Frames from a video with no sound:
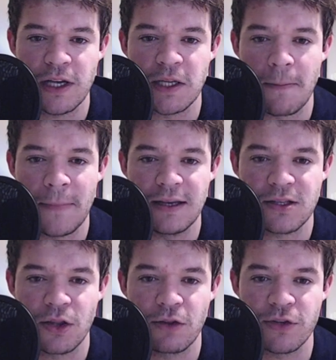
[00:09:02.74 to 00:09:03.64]
race
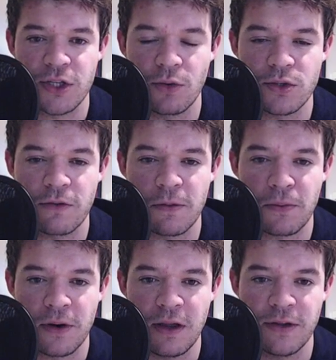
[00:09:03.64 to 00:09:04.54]
based on the results of
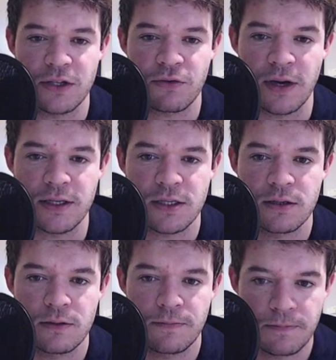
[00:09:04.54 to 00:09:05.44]
the previous
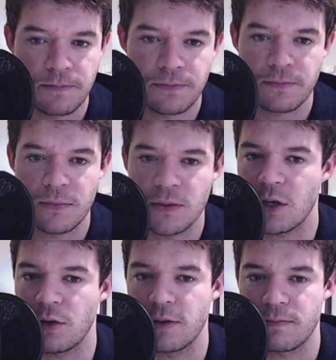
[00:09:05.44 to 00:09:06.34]
race.
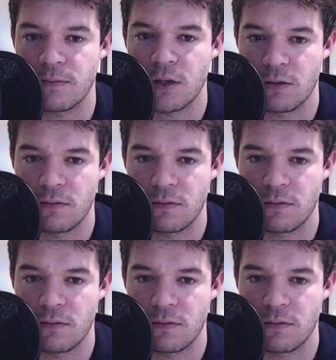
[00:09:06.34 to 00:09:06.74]
So the